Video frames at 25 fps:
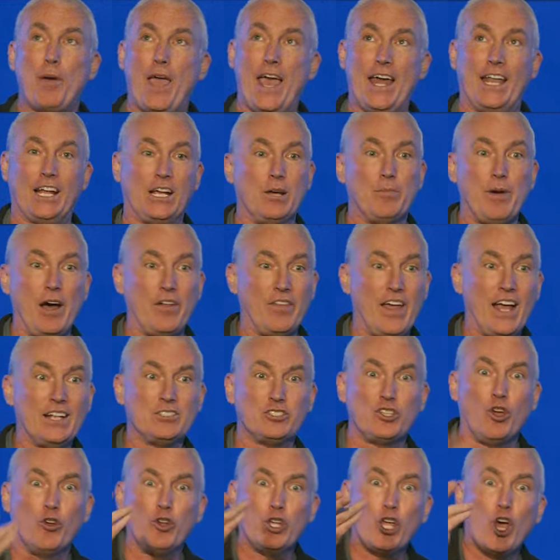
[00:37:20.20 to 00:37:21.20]
panic about
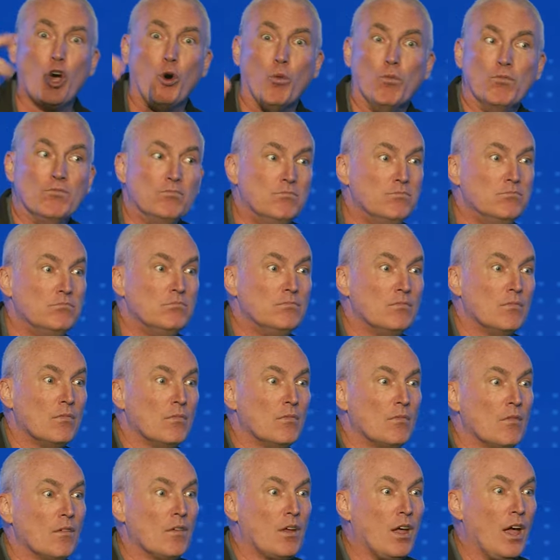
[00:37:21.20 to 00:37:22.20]
that, so do you.
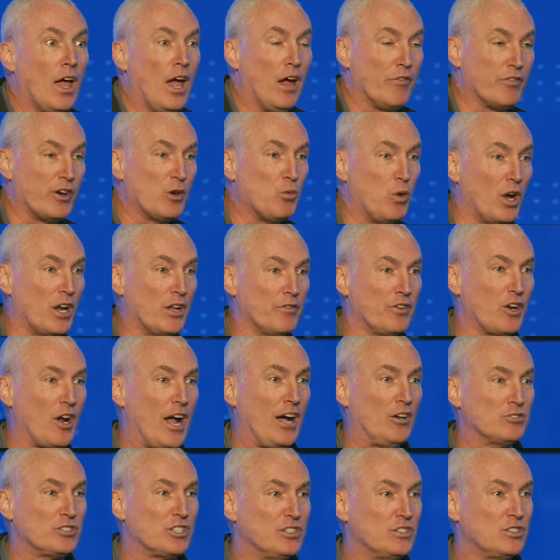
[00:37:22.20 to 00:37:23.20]
Every one of your
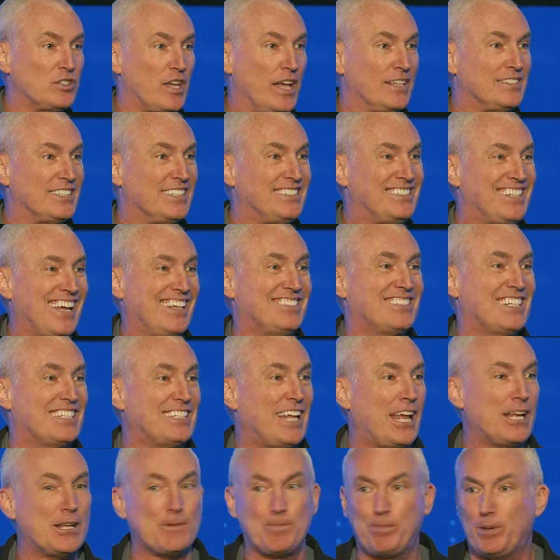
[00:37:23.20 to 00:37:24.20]
houses has a
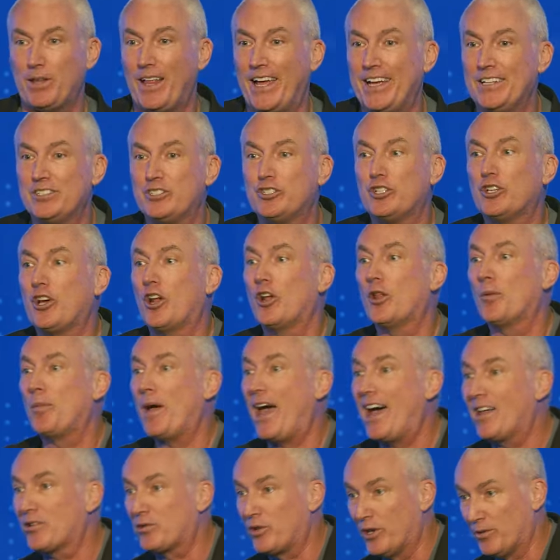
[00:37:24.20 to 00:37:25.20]
designated place you go to the
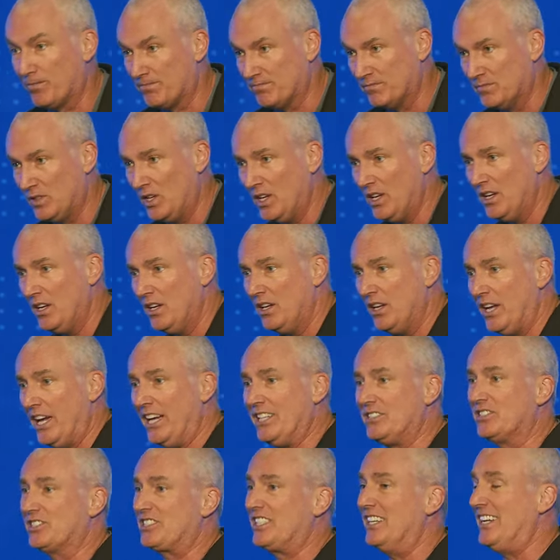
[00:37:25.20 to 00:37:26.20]
bathroom.
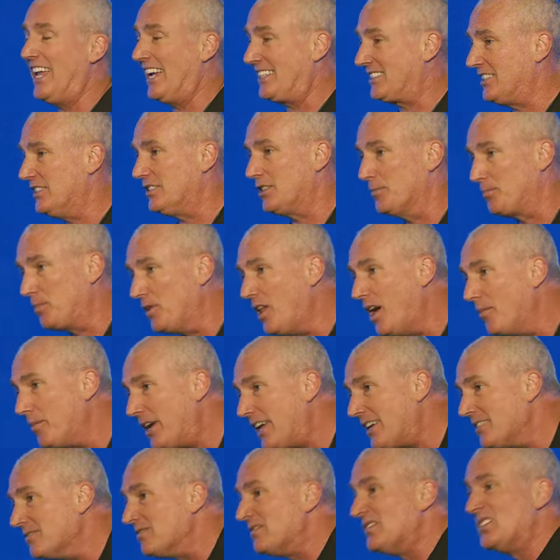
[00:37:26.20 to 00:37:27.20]
It's connected to
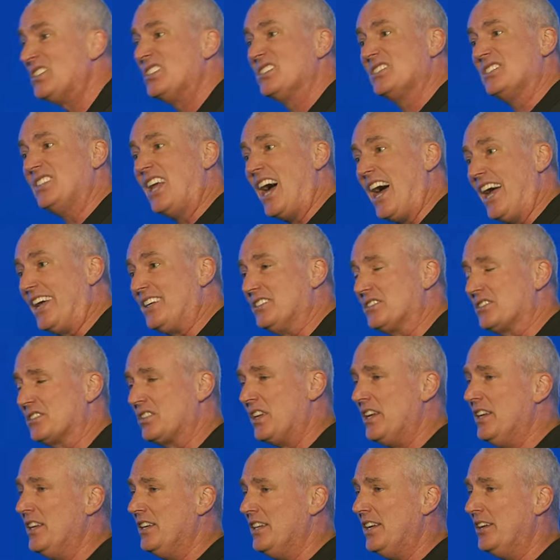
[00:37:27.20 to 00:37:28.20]
plumbing, it's nice.
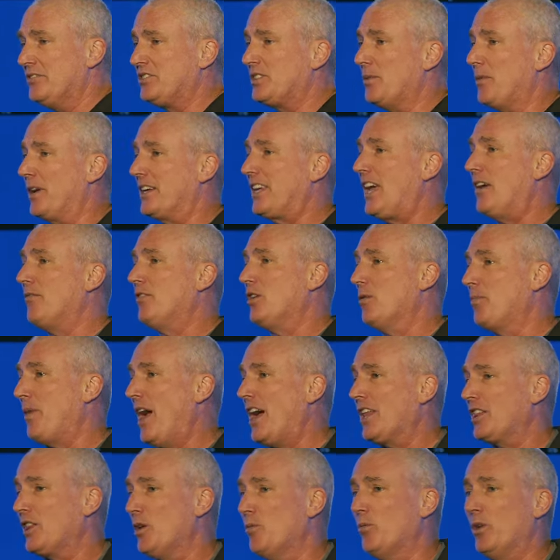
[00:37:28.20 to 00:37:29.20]
If somebody came to your
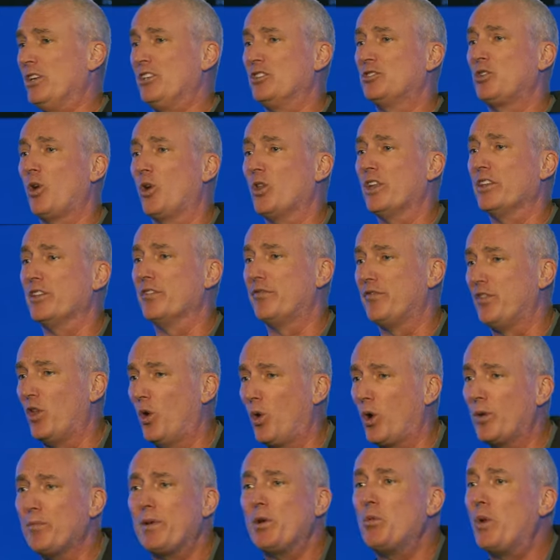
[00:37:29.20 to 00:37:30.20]
bathroom, went to the toilet in the
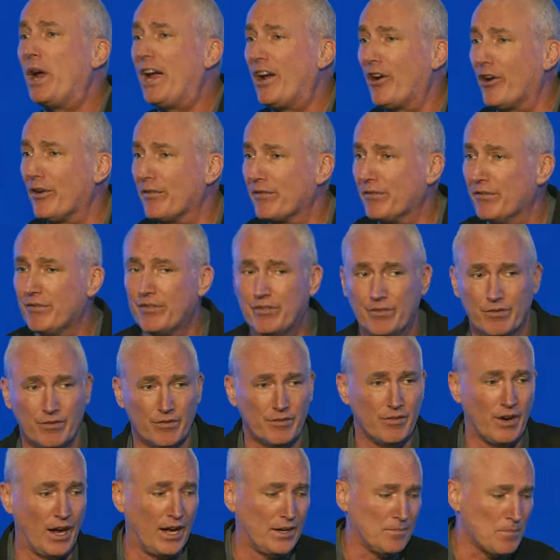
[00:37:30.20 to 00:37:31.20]
floor, it'd be weird,
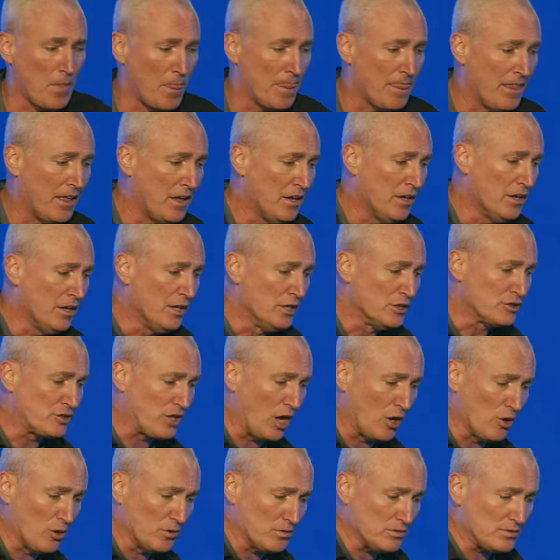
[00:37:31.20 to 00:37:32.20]
right?
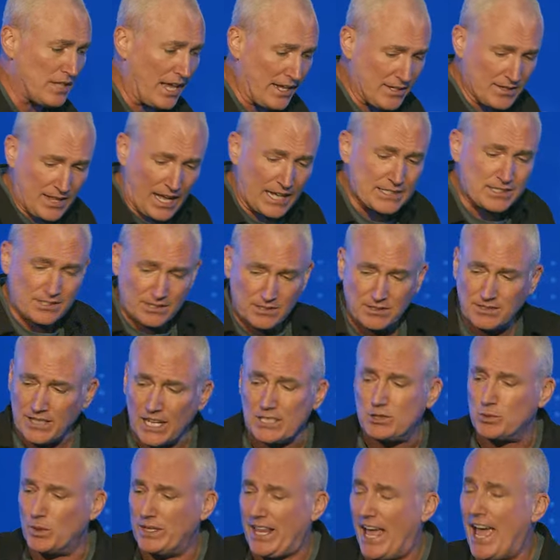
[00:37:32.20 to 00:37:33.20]
So they, that's,
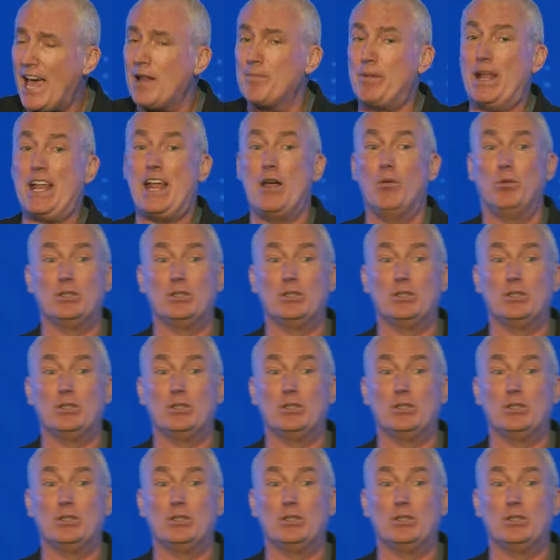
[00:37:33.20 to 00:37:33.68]
that's what they had, but it